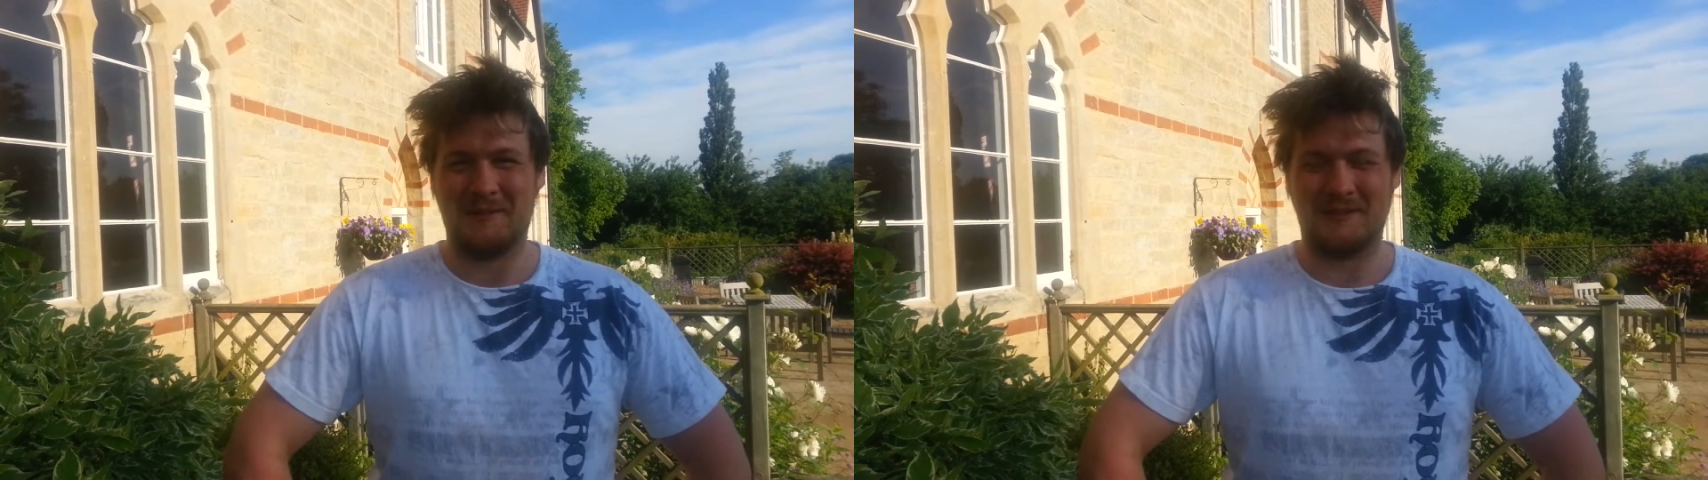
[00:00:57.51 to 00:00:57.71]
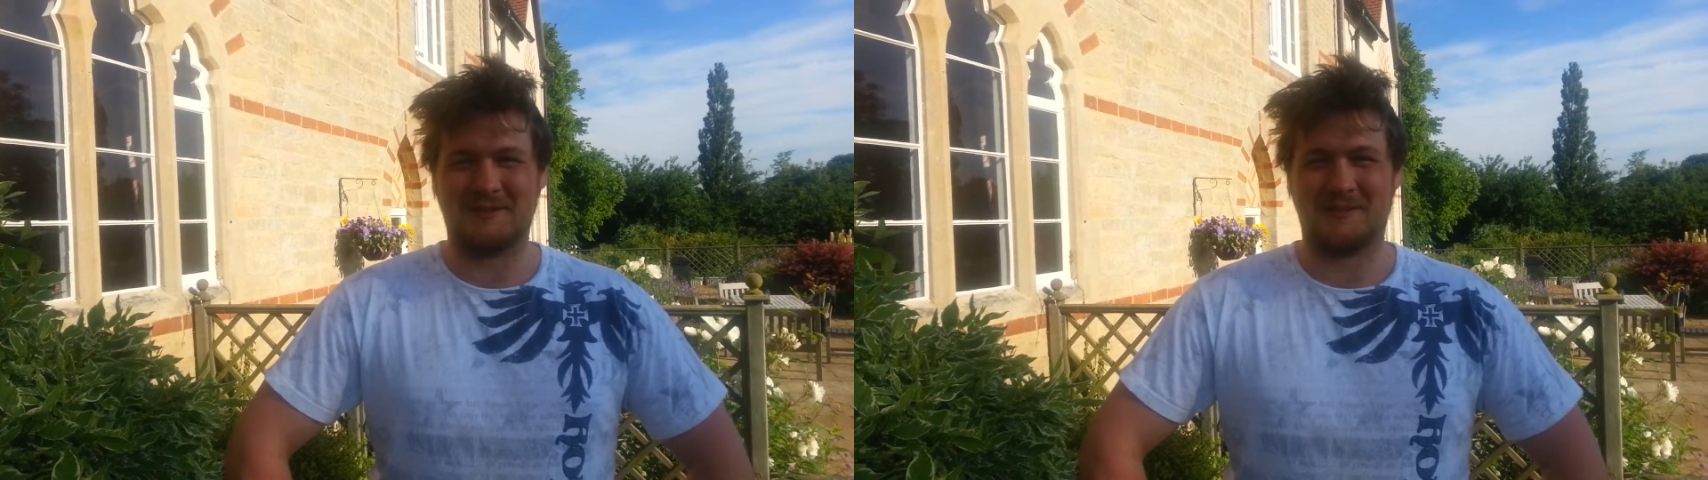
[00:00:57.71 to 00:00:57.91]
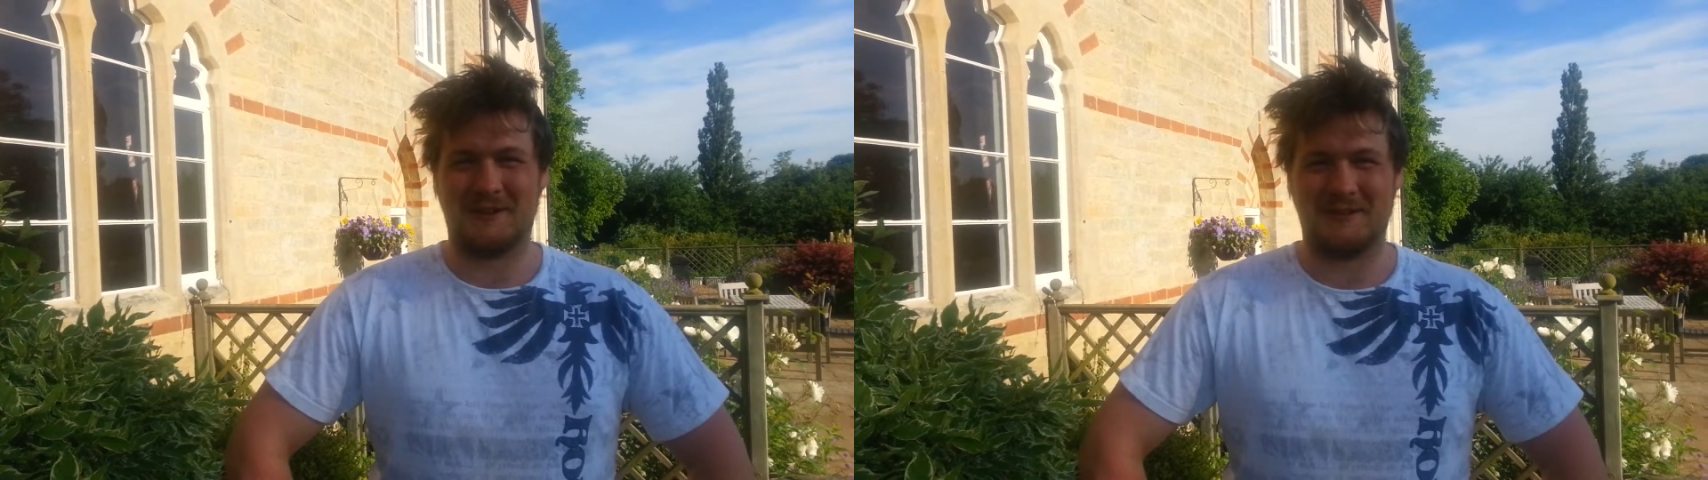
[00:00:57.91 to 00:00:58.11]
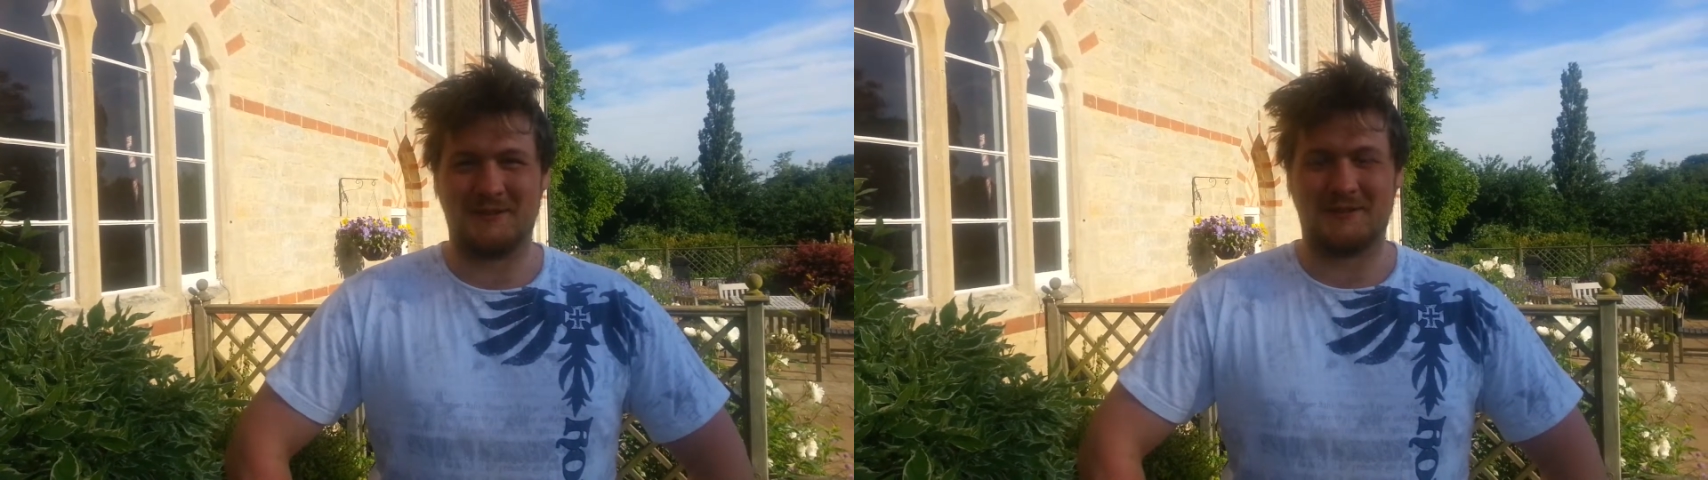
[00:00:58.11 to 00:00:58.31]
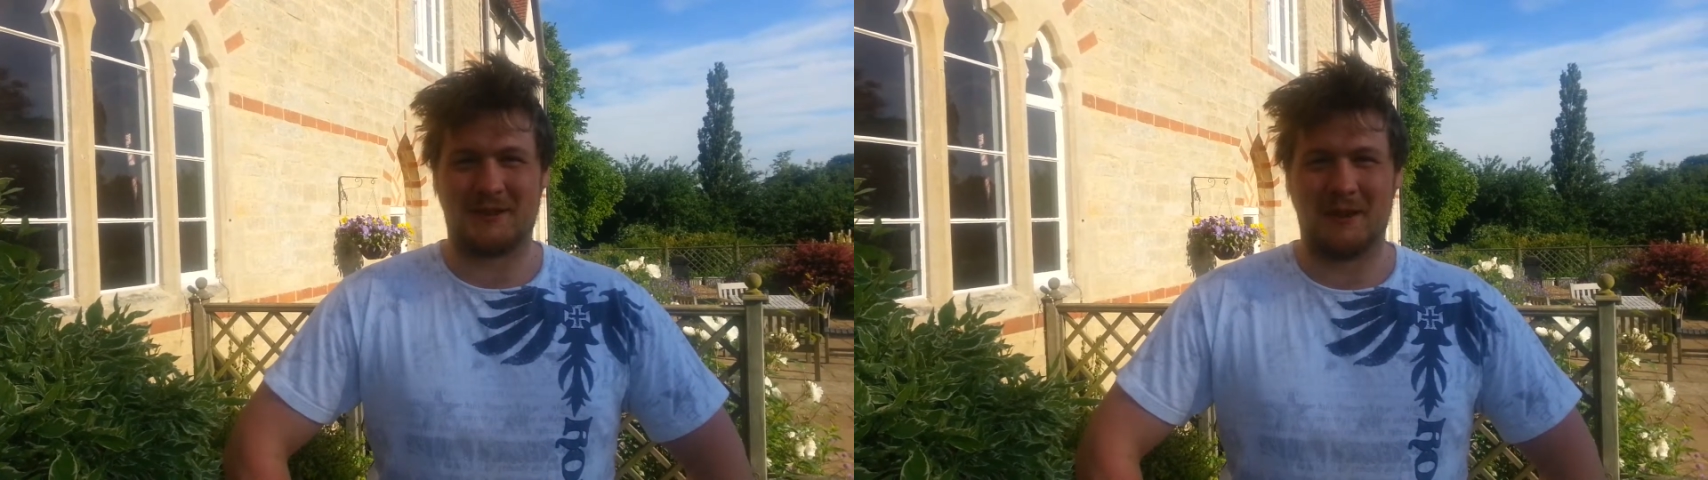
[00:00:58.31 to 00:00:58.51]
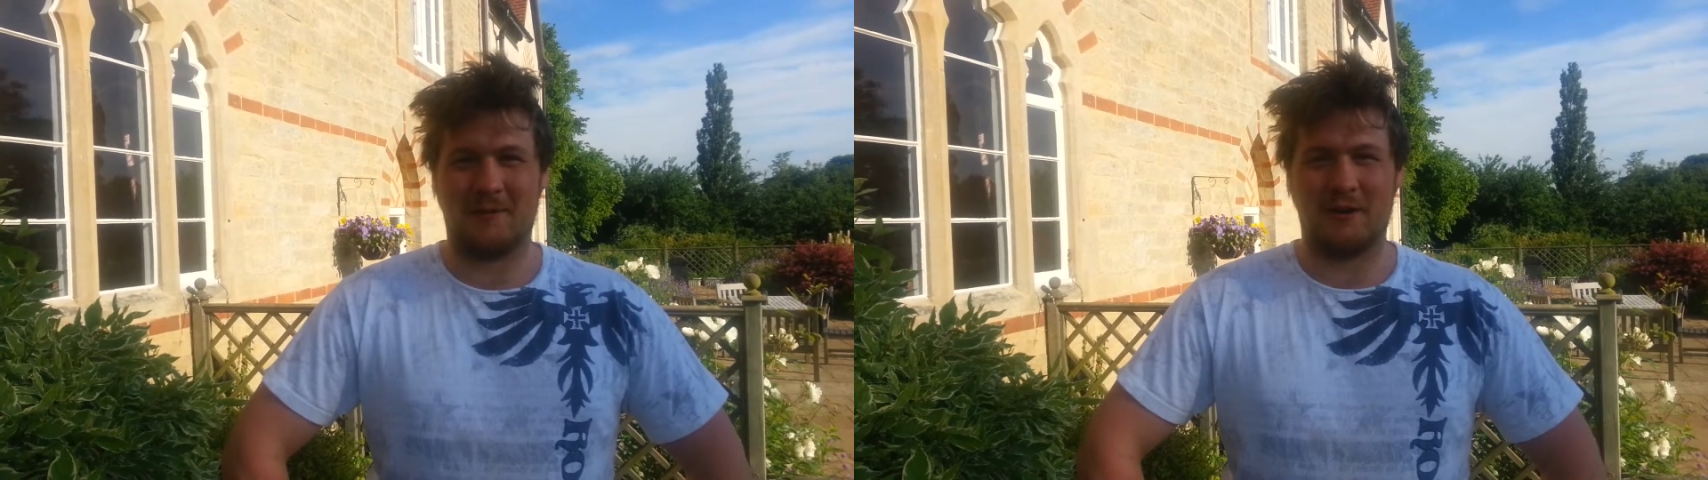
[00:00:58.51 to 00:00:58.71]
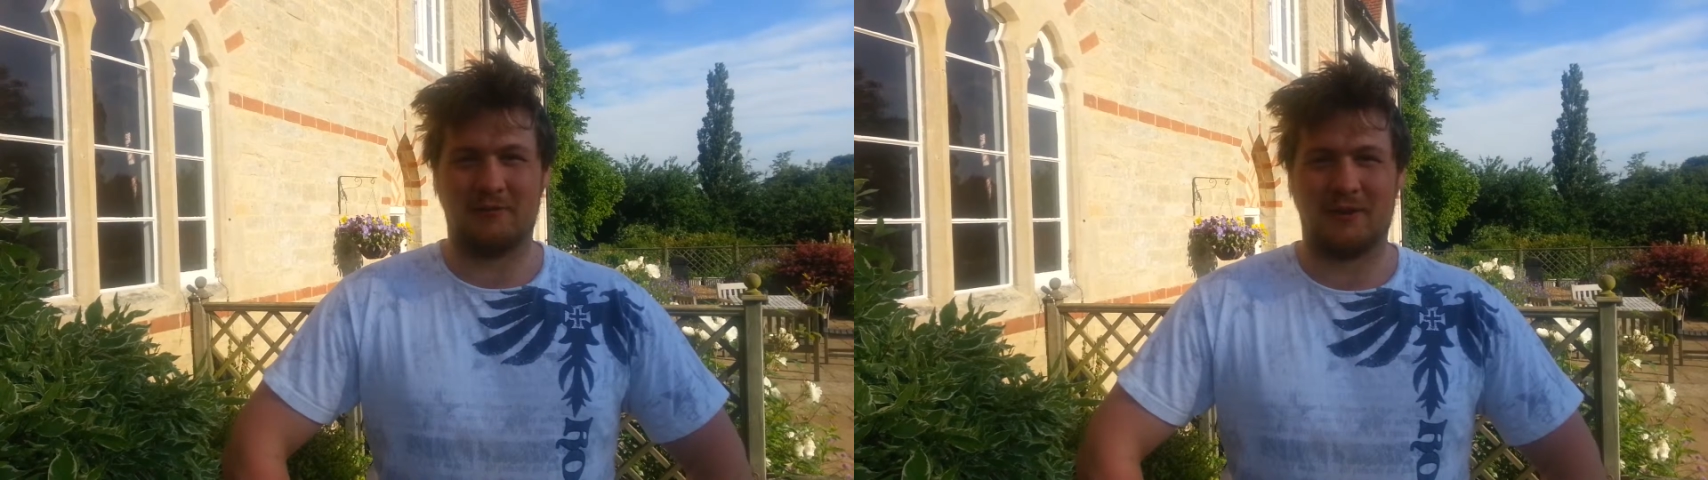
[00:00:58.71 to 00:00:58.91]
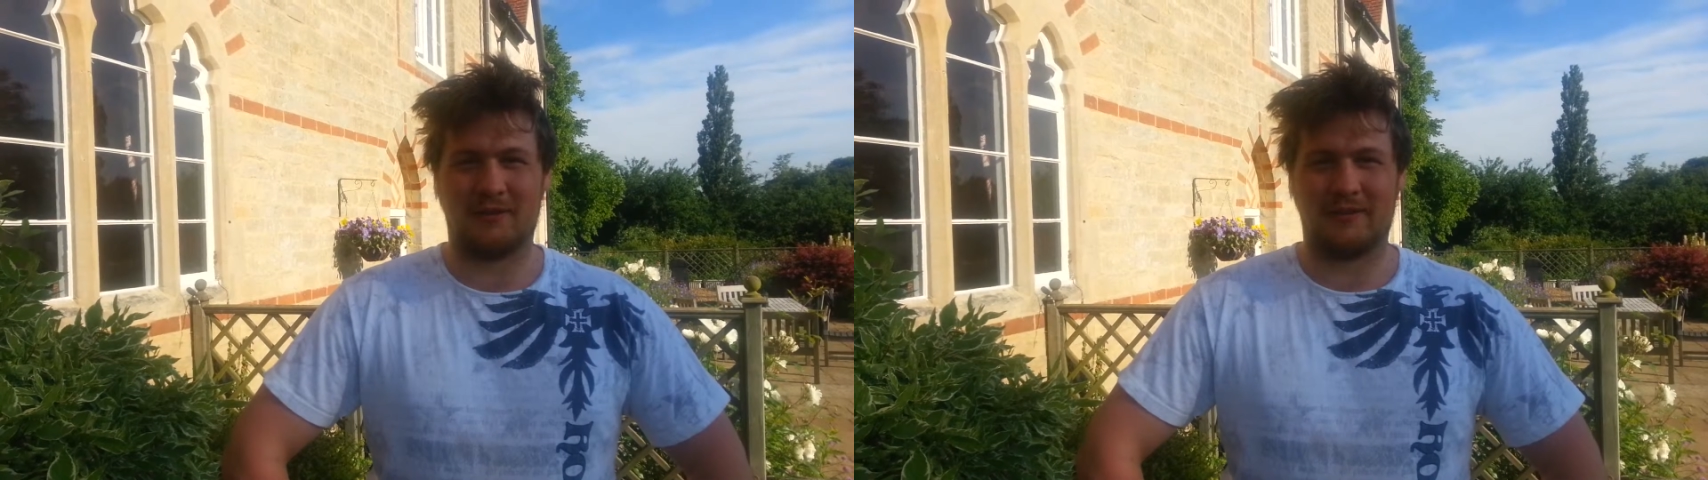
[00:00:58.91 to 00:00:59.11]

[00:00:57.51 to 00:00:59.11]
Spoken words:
needs to come over.